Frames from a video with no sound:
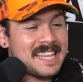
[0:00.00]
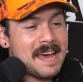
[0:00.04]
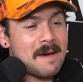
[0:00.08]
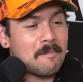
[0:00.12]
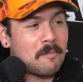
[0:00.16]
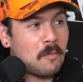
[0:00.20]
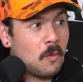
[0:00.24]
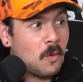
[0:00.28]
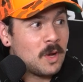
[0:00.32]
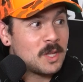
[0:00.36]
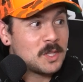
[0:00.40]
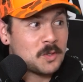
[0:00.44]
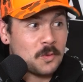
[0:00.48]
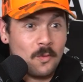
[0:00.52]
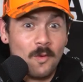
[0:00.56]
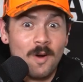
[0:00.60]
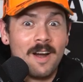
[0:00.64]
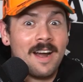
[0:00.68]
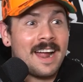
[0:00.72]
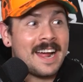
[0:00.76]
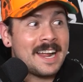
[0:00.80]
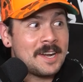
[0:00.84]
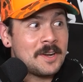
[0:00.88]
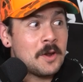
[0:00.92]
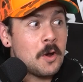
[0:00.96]
that point to where
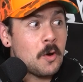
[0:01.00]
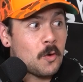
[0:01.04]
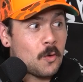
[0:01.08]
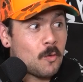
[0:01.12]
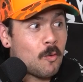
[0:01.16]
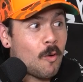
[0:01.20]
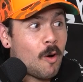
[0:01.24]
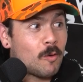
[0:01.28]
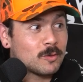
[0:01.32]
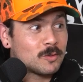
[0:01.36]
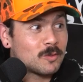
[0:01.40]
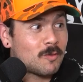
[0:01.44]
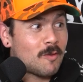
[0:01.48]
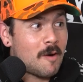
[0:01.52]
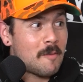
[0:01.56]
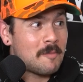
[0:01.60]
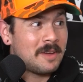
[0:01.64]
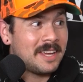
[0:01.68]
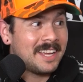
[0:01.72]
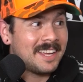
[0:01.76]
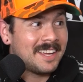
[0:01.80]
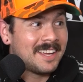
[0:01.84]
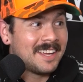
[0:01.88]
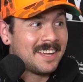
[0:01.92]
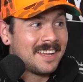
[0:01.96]
I know quotes from
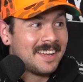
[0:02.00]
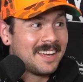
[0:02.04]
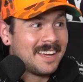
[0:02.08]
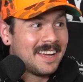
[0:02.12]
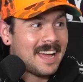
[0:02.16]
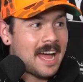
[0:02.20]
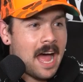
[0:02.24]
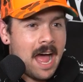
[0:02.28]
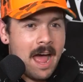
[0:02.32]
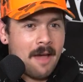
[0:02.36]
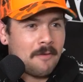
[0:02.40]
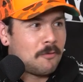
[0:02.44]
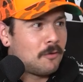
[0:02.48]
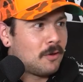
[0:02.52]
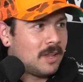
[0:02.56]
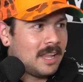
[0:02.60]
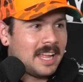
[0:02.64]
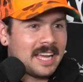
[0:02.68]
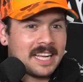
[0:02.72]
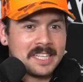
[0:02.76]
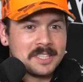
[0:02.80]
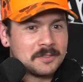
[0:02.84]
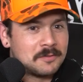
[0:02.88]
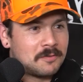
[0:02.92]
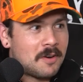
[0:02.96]
it, I feel
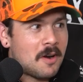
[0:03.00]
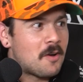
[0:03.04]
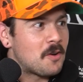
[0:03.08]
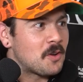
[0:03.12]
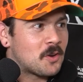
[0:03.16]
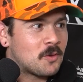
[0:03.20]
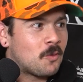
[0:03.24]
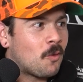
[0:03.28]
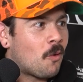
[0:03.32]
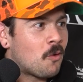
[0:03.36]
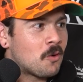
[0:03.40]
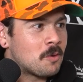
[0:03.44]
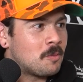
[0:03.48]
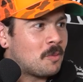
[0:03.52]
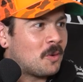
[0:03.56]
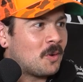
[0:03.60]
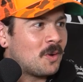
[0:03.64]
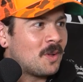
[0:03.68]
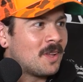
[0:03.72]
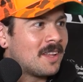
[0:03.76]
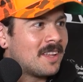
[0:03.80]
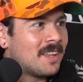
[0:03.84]
like it's very quotable.